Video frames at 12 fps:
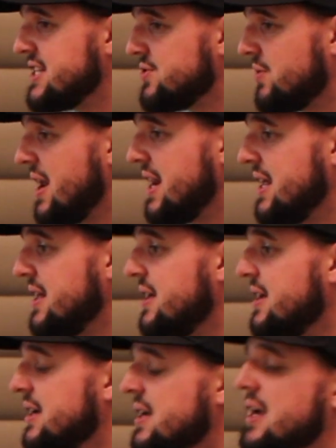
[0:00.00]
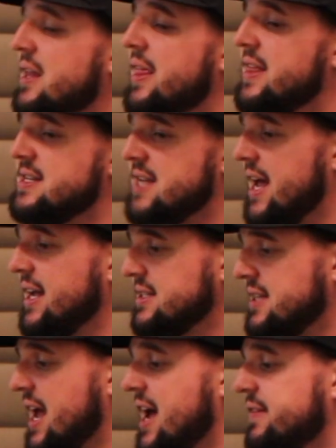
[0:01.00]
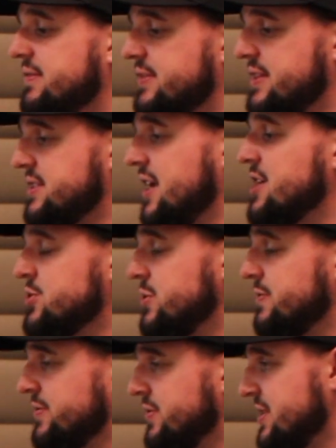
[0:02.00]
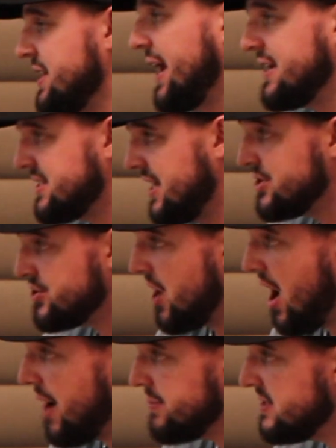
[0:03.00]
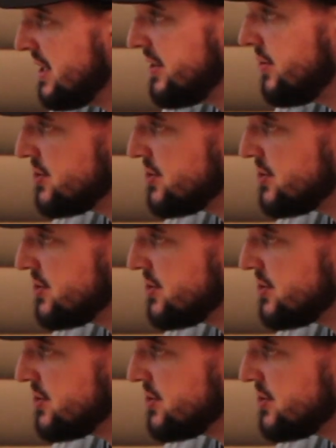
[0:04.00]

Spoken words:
ready, the techs have the schedule for the next day's jobs, and that those